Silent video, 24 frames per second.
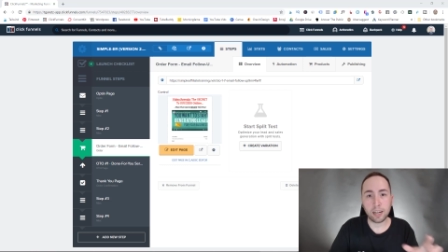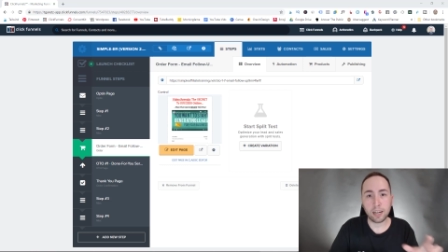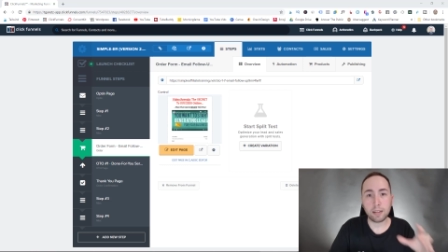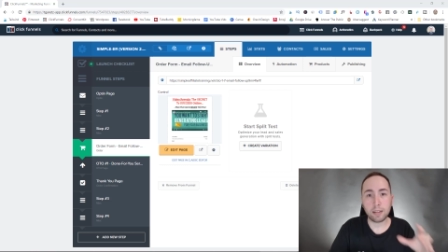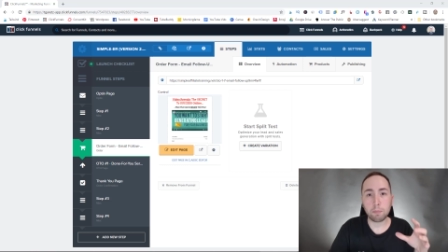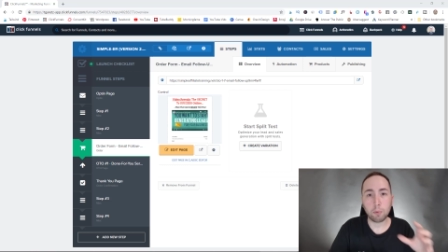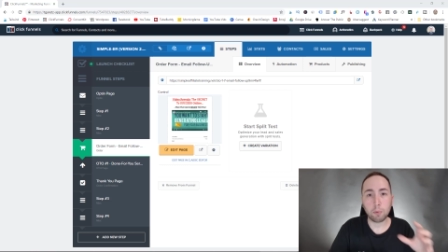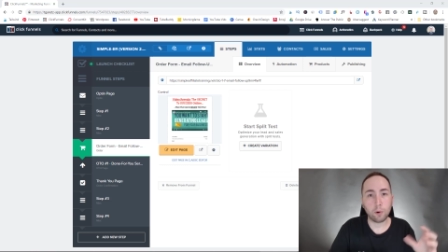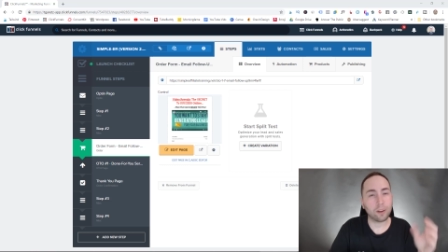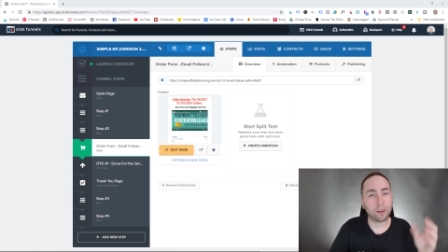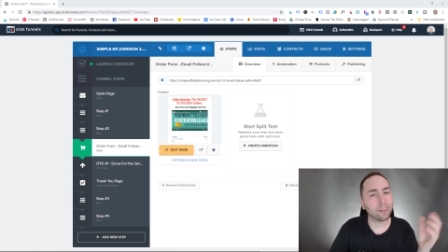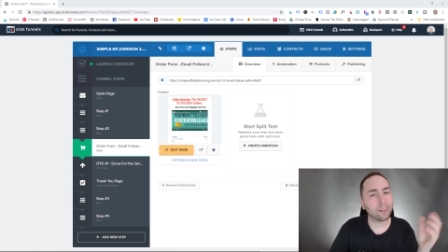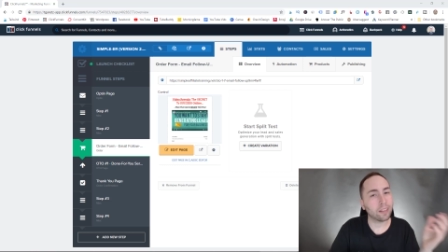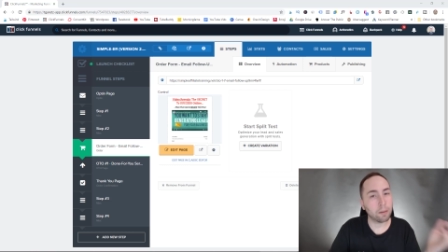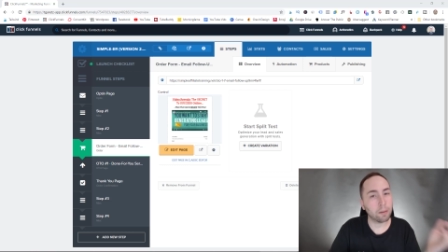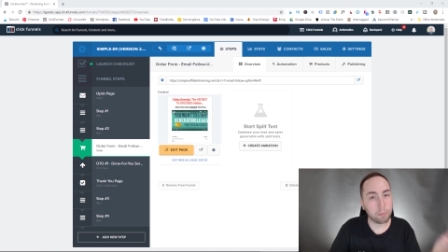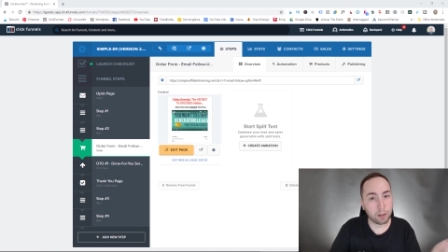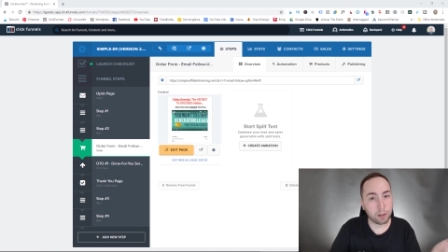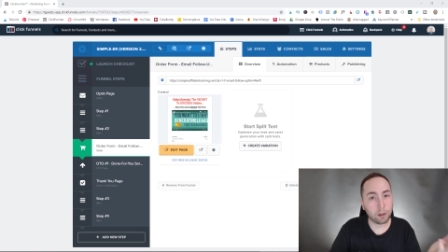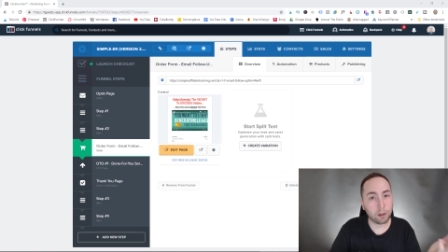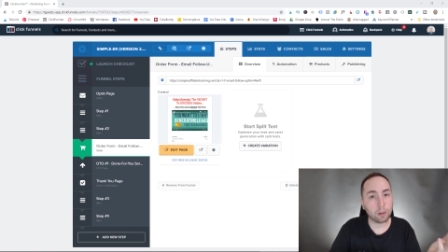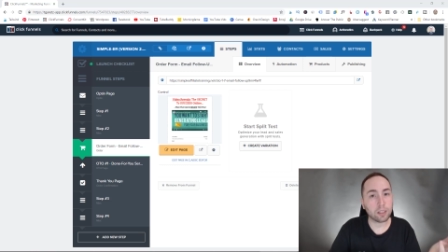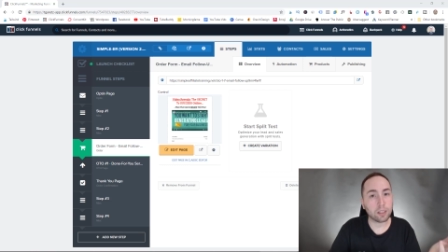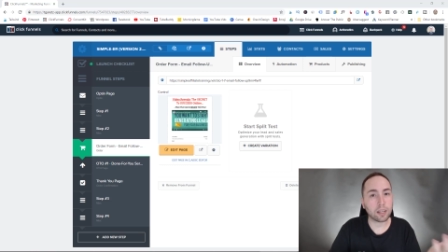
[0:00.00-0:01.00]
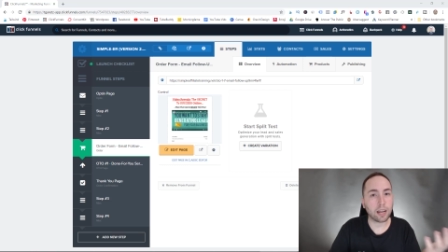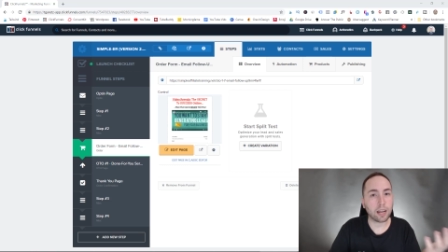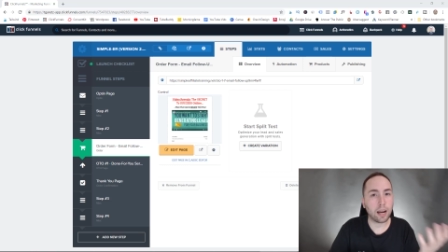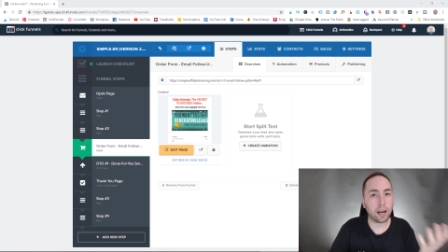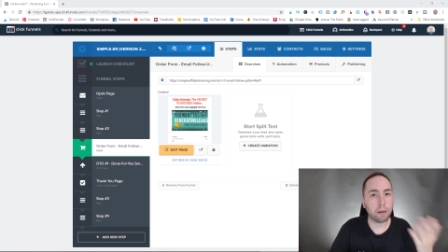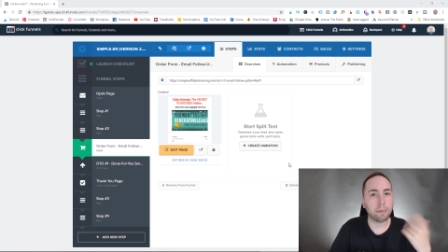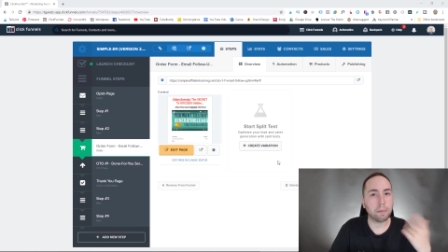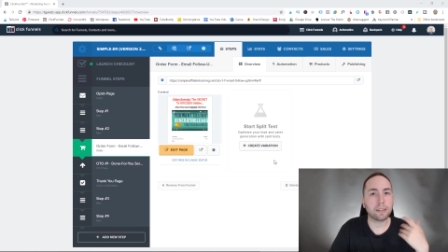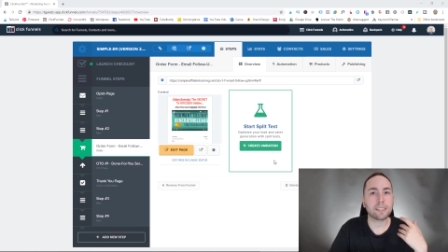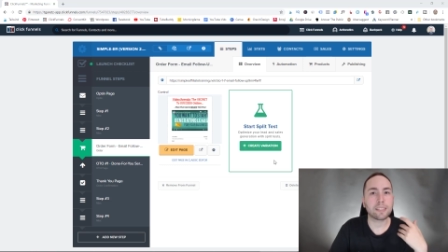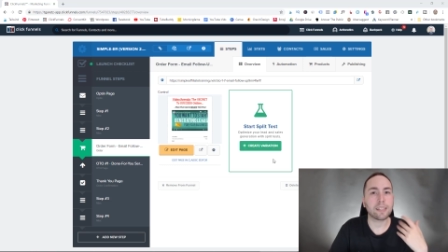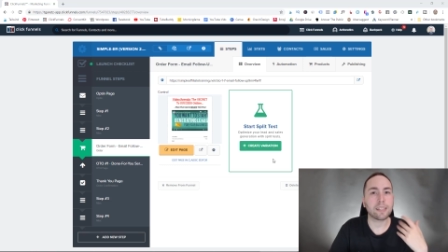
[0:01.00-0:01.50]
at any point, let me know in the
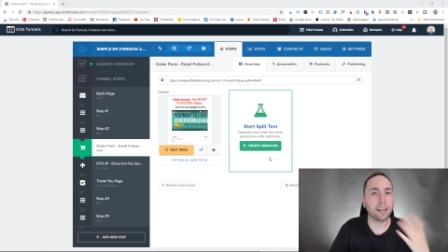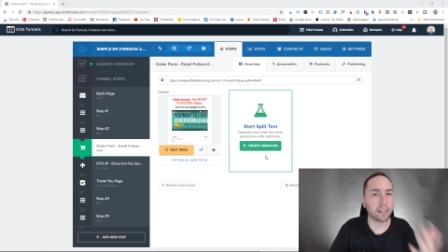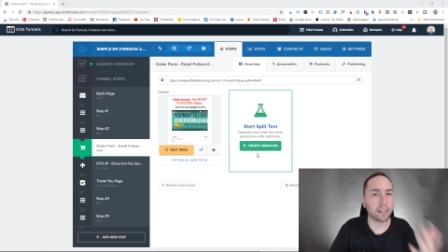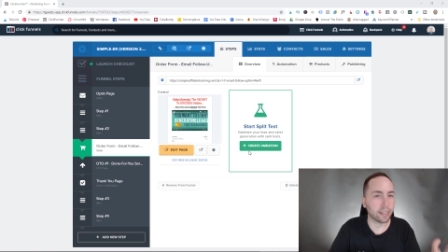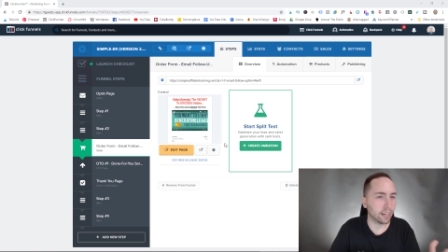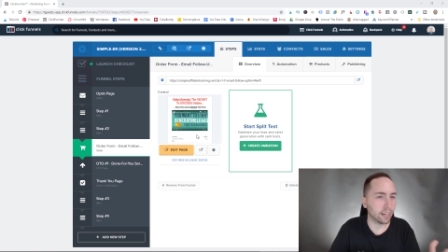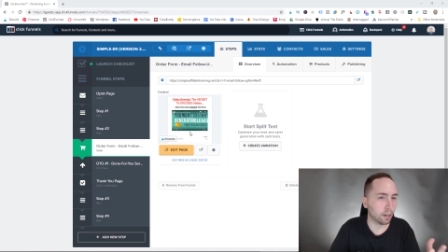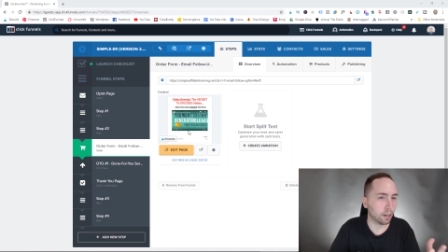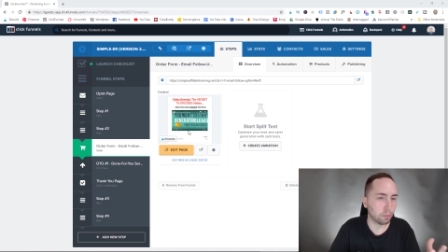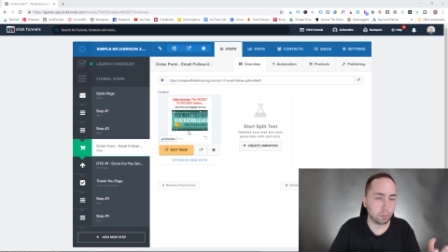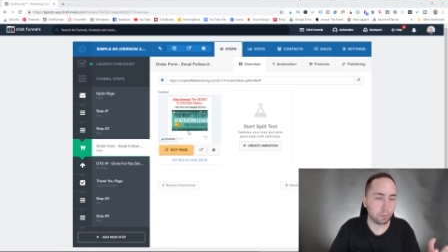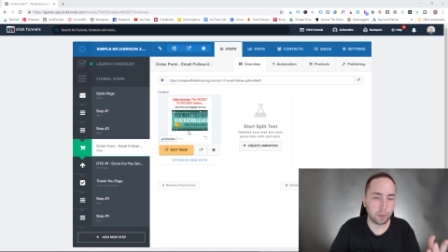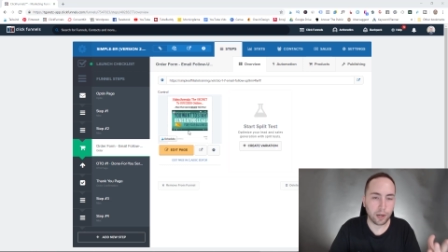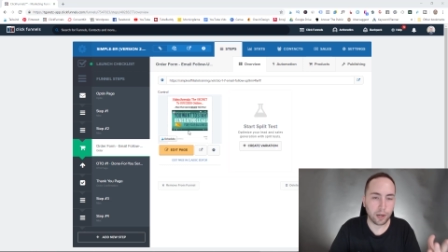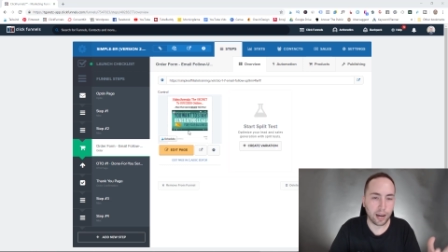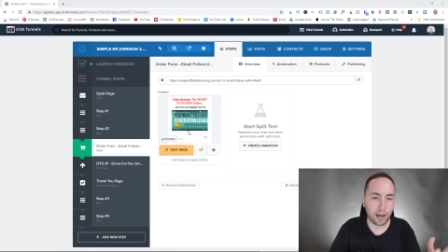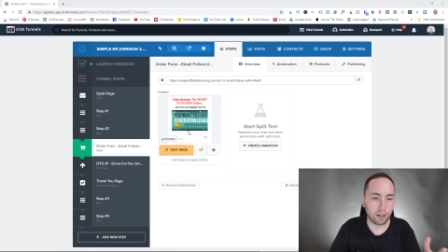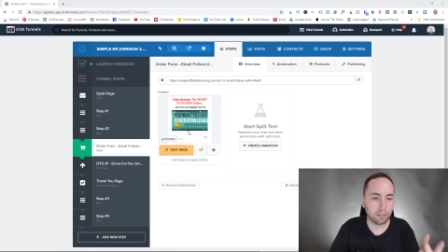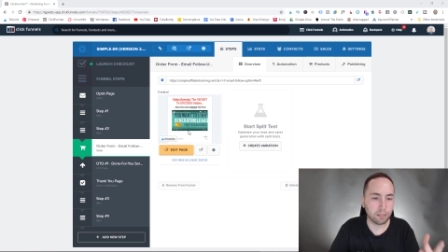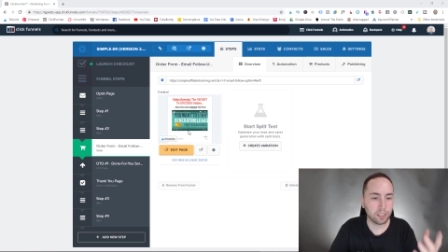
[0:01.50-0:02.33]
comments, I can help you